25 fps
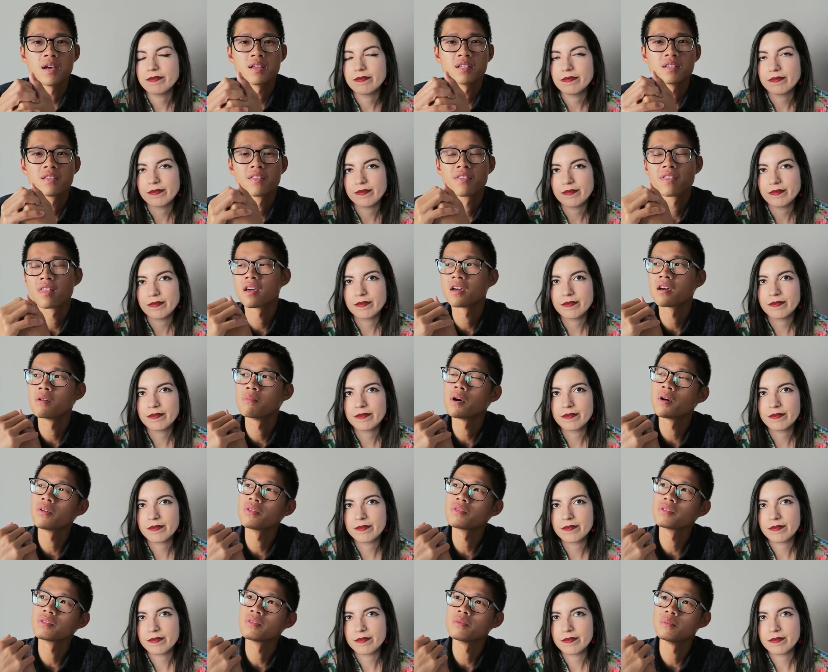Speaker 1: best thing
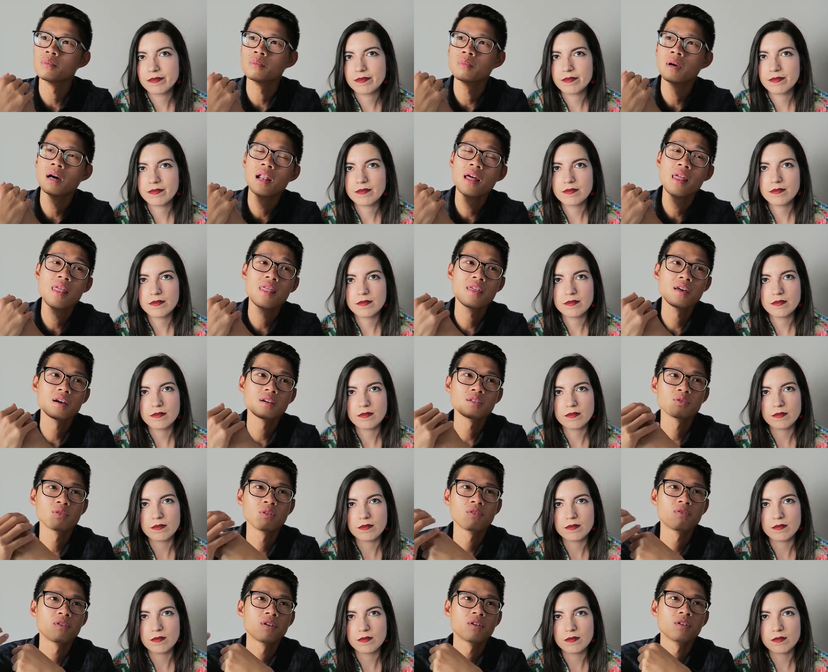about Valencia
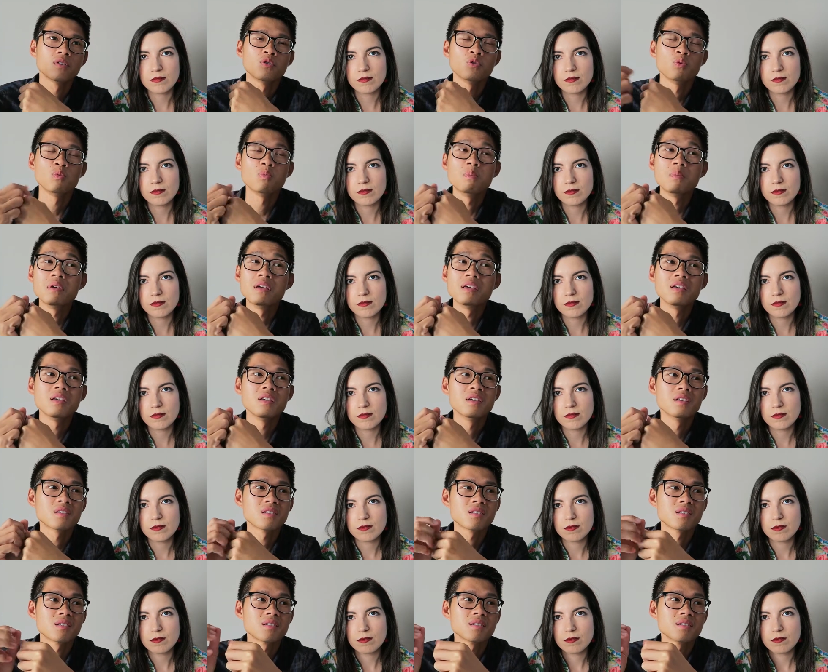so far to me
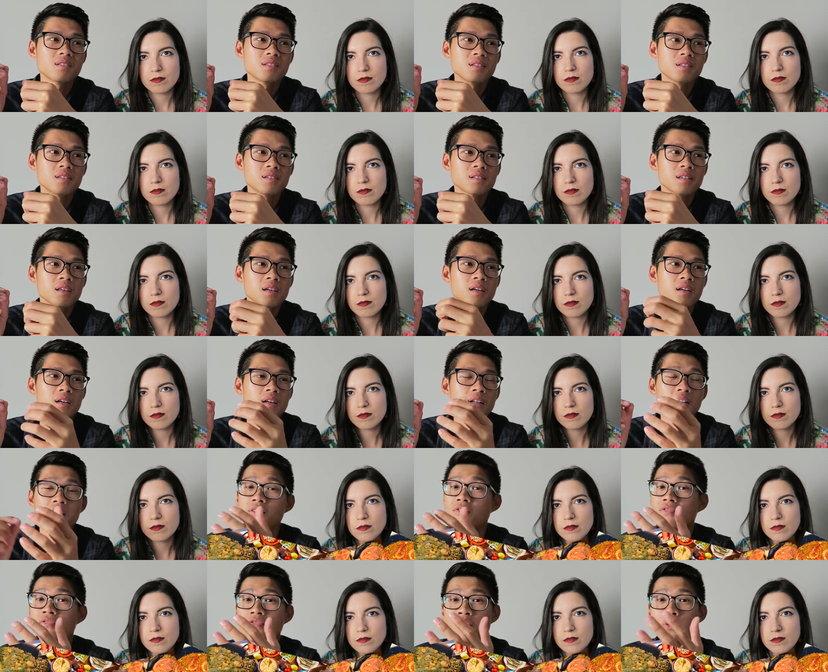is
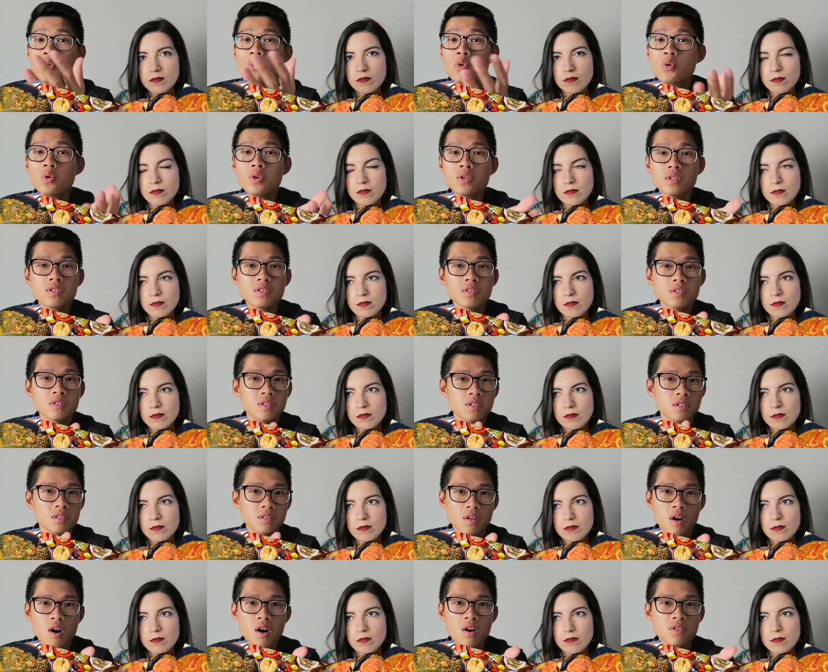the food is,
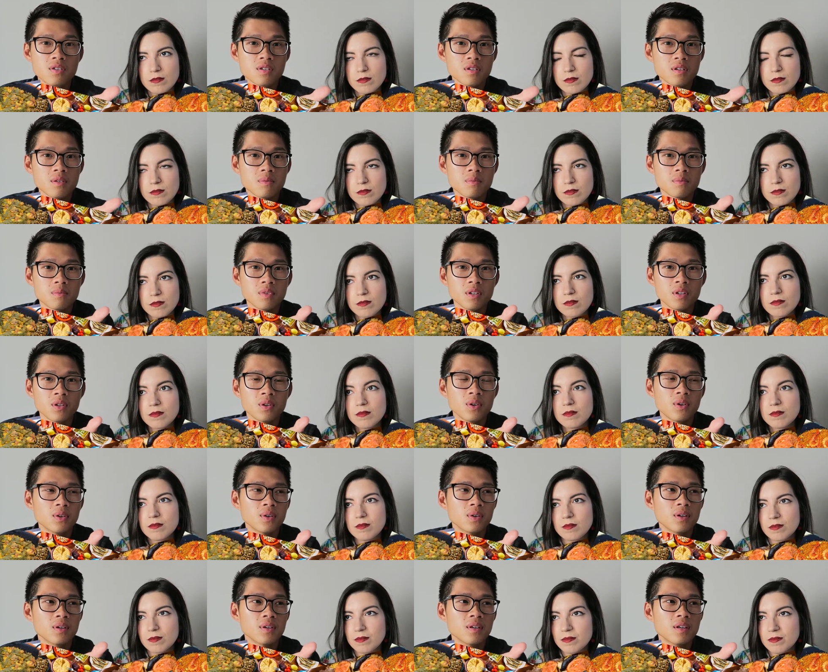is awesome, you know.